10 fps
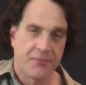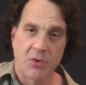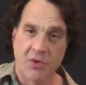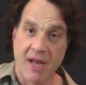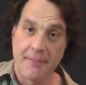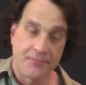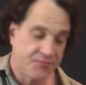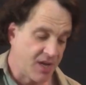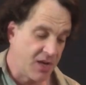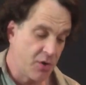Okay,
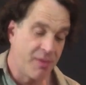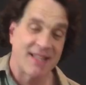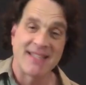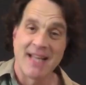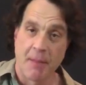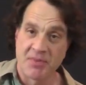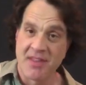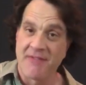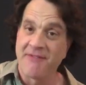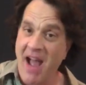now you go back up to
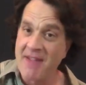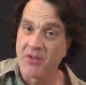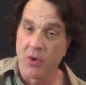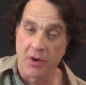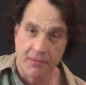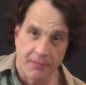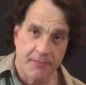the 5 chord. 3,